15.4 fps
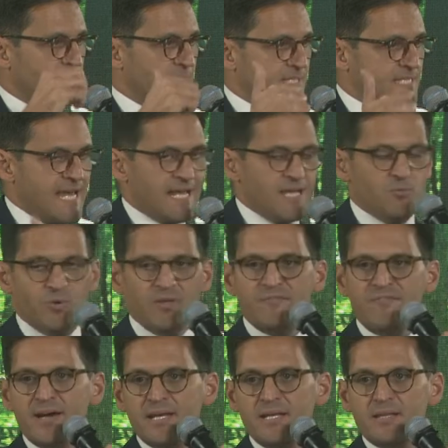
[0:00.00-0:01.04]
second, we
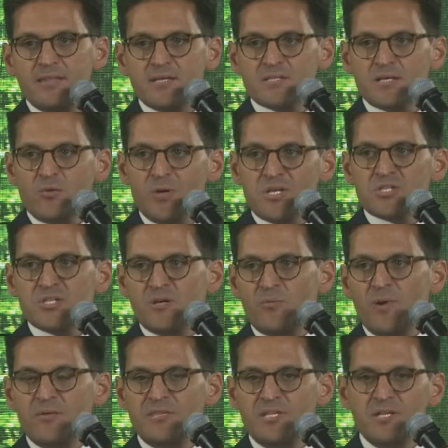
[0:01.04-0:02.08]
find there's a question
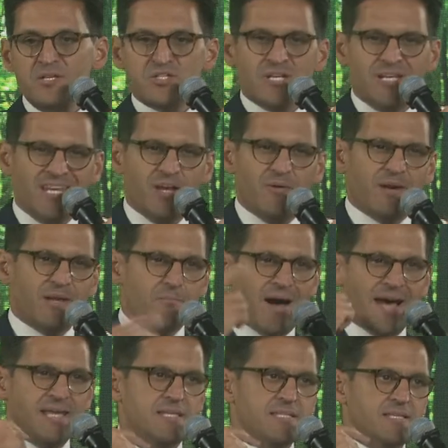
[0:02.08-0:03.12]
around the engineering
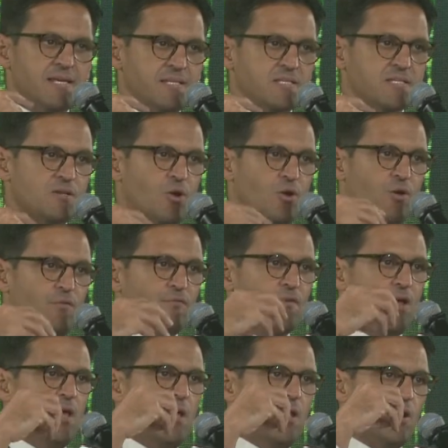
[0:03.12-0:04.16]
mindsets of
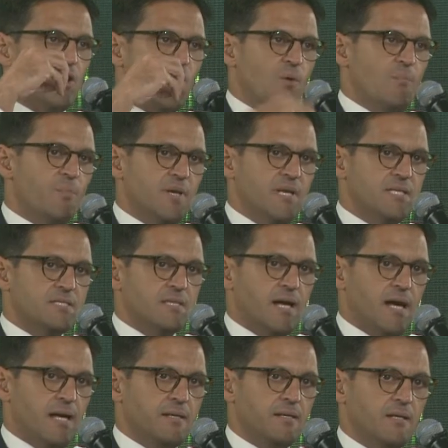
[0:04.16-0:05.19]
companies
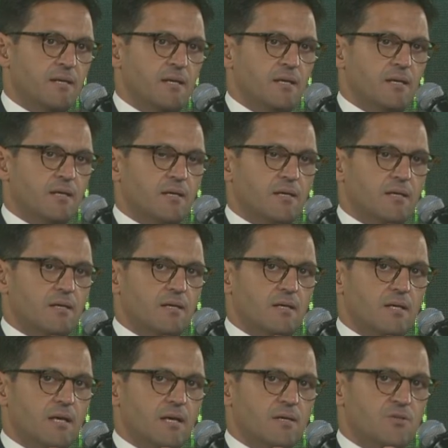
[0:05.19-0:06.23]
that
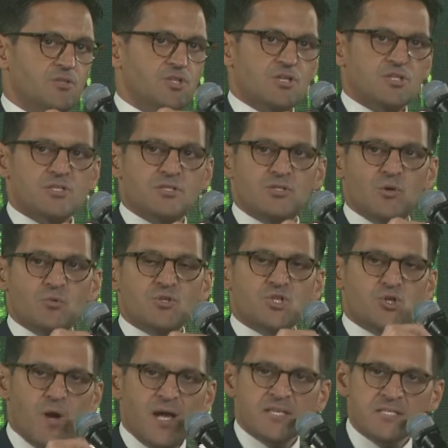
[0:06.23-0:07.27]
just don't
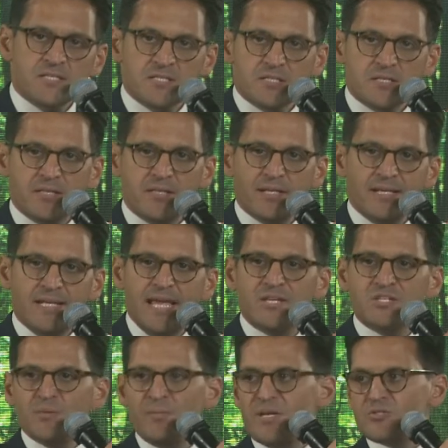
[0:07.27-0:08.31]
trust that
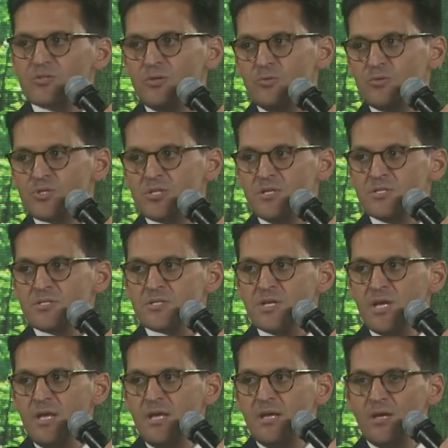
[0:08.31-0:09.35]
nature-based solutions
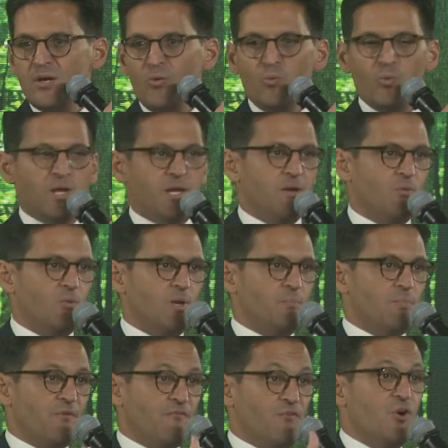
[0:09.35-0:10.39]
will
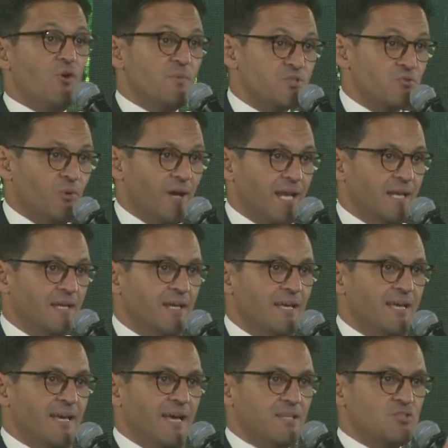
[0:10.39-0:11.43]
perform as well.
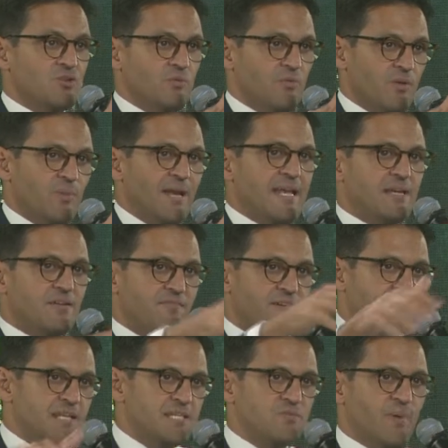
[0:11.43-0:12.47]
And so the blended
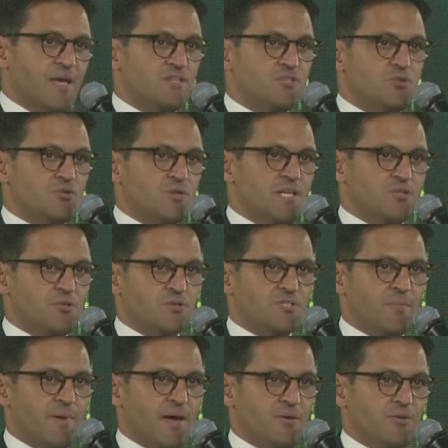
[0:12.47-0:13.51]
finance space usually talks
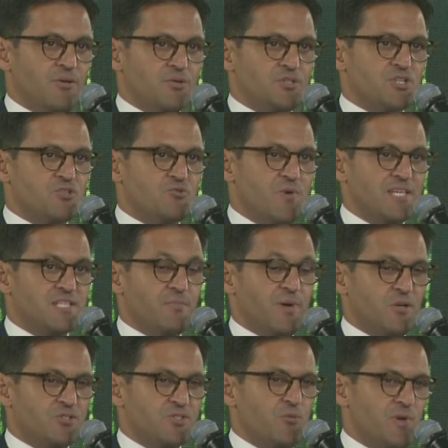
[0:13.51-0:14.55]
about not just risk,
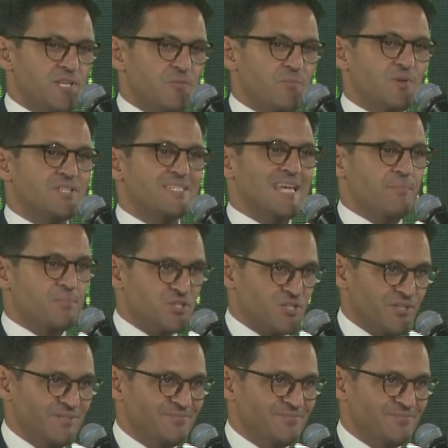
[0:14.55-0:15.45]
but also risk perception